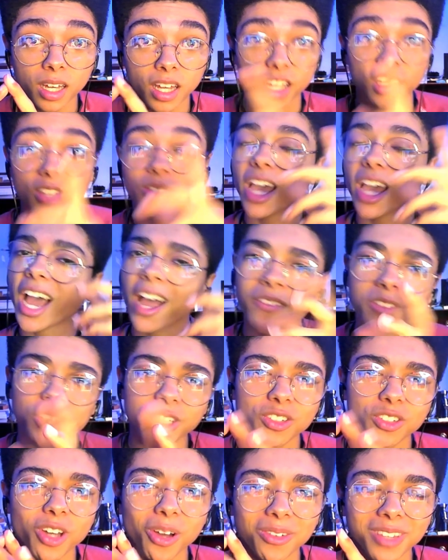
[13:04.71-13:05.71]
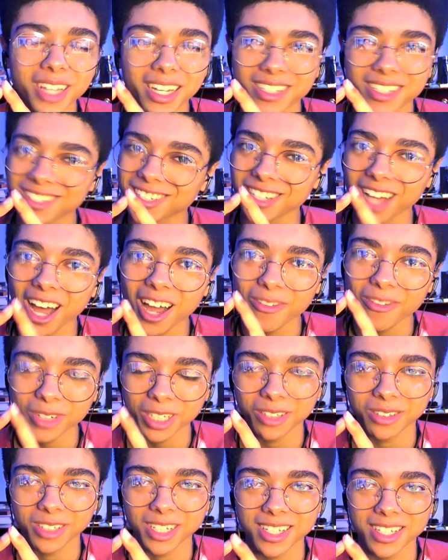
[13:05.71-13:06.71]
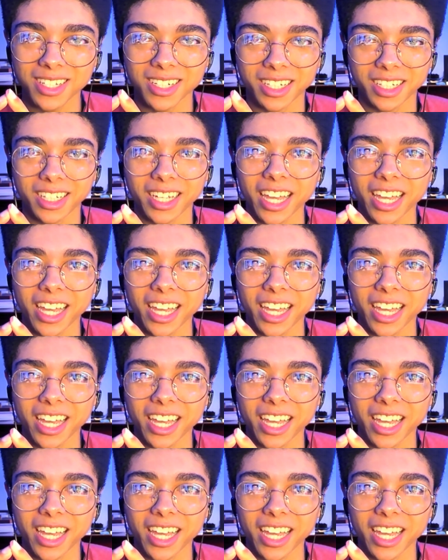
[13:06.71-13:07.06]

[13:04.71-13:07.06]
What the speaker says: you have to know that it's not realistic,